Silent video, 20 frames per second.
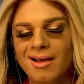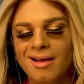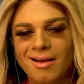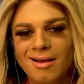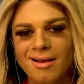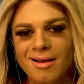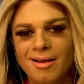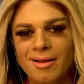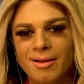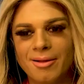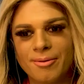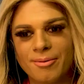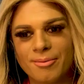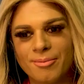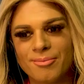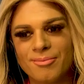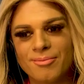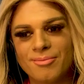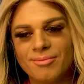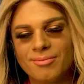
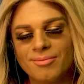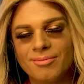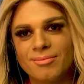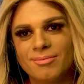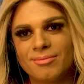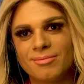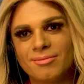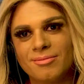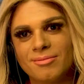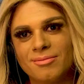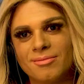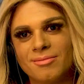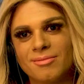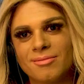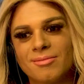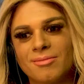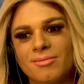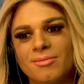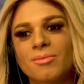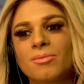
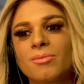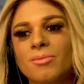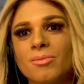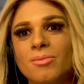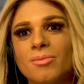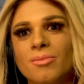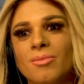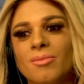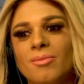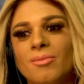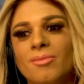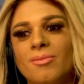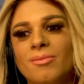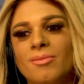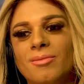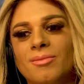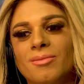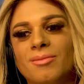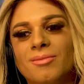(silent)